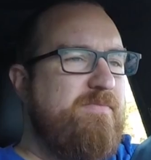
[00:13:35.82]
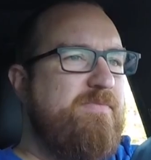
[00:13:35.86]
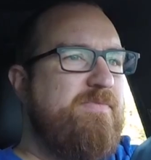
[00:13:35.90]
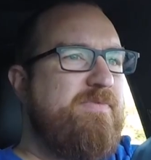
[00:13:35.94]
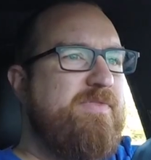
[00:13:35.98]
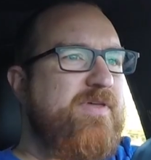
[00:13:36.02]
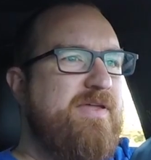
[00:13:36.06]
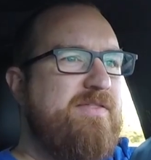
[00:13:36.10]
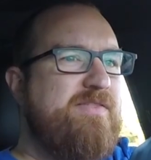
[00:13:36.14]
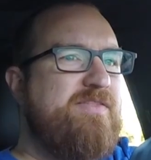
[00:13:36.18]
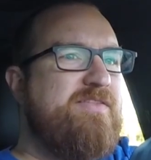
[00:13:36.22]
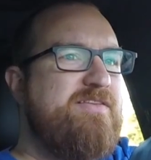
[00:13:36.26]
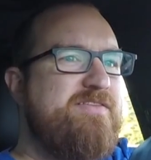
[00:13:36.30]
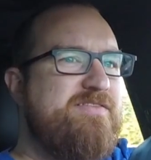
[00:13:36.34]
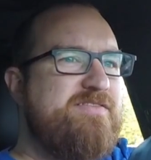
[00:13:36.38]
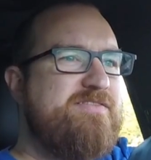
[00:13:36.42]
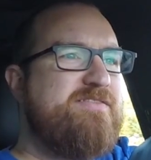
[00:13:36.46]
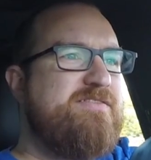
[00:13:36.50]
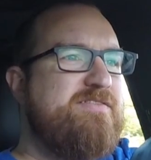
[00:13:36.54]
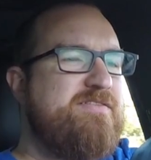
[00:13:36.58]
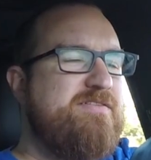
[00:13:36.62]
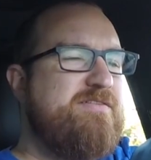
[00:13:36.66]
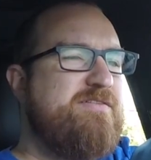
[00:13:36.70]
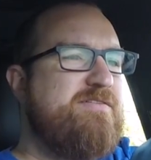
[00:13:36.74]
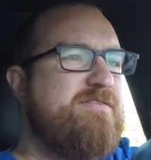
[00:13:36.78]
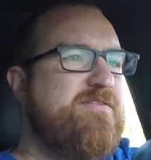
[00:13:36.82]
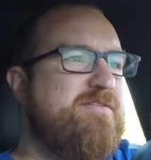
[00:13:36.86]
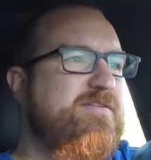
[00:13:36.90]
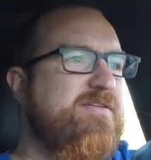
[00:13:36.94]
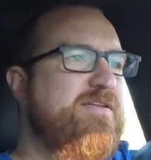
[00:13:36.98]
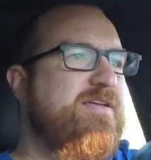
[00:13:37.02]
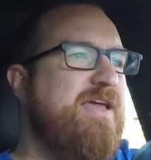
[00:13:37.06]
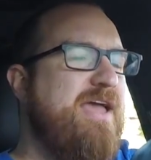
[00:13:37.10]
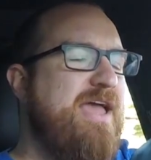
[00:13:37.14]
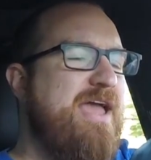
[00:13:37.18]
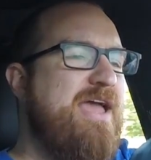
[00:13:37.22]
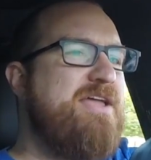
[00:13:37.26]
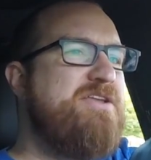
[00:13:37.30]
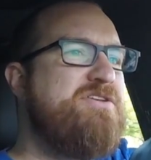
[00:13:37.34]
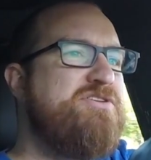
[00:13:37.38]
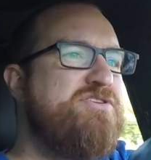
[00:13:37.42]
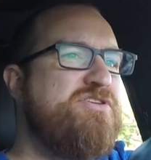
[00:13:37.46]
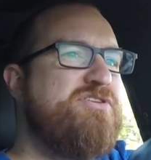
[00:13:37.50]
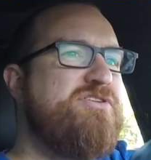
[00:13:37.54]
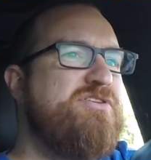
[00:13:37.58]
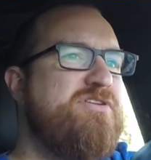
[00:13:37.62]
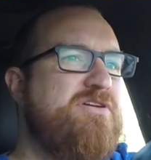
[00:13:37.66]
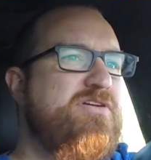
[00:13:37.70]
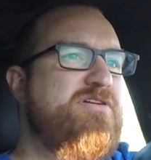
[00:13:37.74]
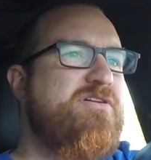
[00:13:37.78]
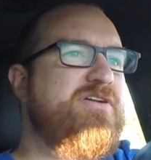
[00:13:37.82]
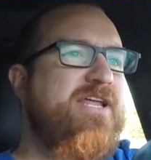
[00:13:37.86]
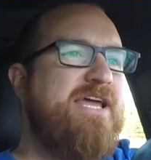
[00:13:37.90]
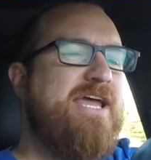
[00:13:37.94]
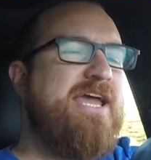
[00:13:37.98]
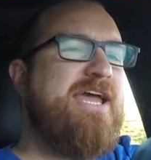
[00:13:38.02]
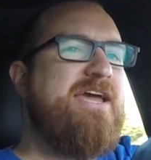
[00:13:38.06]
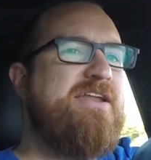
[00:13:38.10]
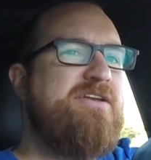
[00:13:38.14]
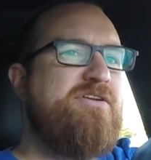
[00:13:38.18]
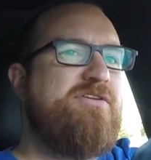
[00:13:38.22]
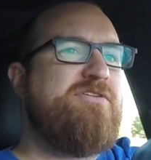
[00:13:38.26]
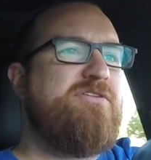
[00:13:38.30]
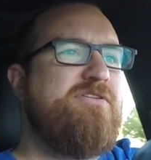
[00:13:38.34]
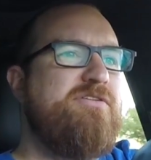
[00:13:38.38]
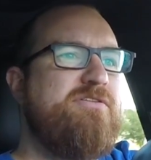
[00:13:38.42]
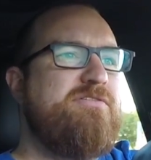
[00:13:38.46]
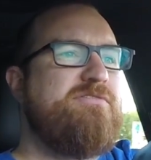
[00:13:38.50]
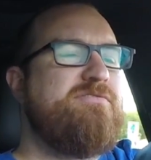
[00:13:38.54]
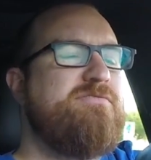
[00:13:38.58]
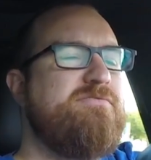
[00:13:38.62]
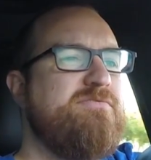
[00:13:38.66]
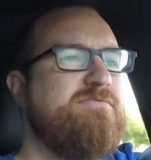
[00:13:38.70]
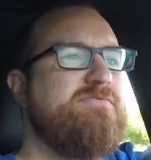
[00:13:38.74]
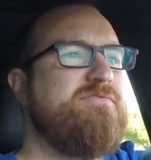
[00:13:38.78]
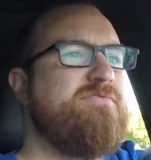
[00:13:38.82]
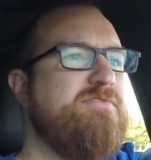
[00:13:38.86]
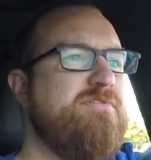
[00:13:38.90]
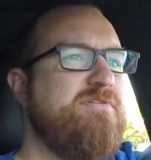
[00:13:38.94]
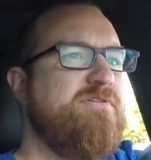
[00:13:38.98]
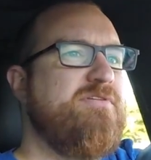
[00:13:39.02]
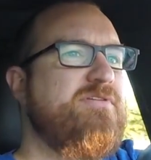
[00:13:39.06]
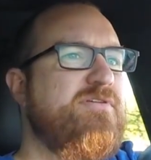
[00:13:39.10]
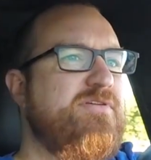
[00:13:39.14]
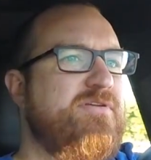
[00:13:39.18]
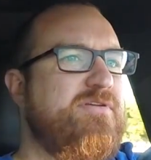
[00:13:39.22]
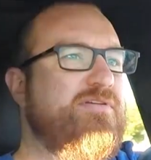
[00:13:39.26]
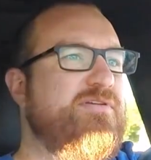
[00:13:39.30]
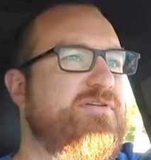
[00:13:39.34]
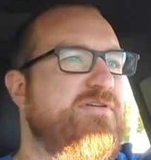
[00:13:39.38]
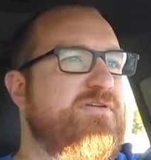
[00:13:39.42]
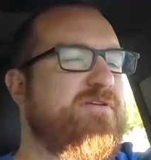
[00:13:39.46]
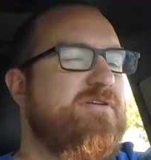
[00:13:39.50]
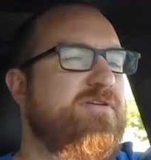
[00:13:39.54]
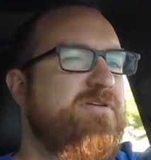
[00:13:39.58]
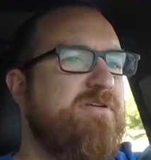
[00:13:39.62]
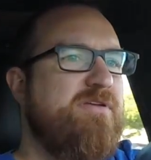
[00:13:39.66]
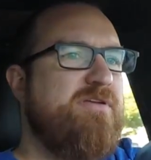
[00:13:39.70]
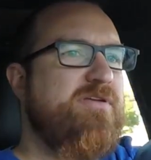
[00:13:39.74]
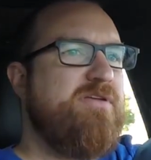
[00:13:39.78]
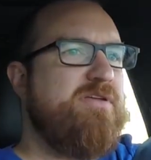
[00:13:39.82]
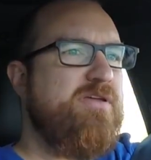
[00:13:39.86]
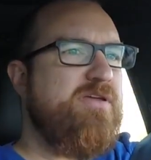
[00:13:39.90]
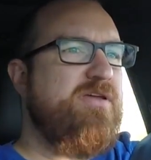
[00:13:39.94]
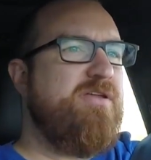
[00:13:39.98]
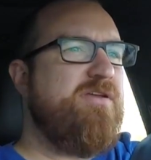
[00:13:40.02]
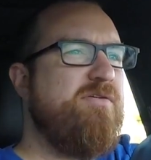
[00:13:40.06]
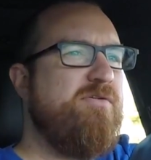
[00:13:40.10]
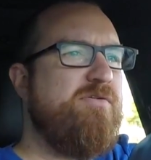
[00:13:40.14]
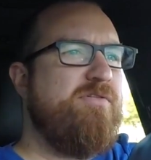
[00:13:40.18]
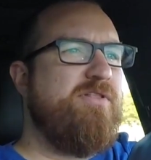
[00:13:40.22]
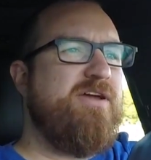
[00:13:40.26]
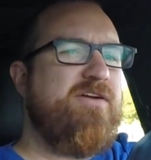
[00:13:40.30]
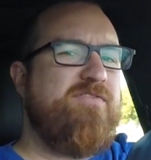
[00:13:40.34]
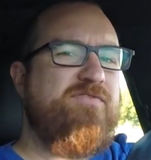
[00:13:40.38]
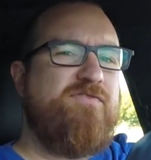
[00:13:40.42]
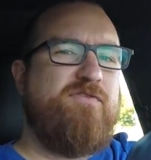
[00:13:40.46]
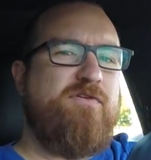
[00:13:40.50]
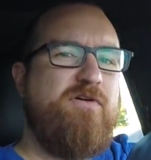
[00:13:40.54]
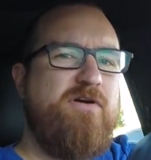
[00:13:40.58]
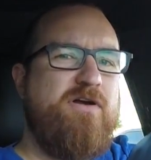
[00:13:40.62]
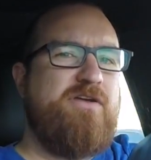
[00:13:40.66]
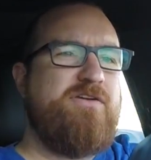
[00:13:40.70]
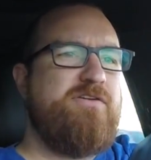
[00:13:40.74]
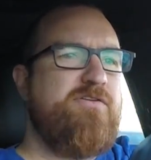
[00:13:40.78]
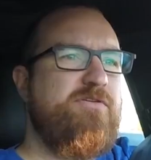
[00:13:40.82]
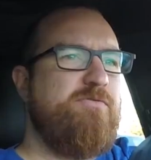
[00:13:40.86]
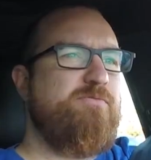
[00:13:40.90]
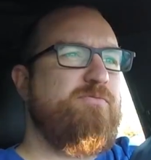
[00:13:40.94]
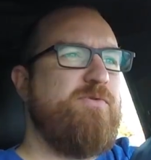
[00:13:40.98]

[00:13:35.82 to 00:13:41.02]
that this engine could handle, you know, like 400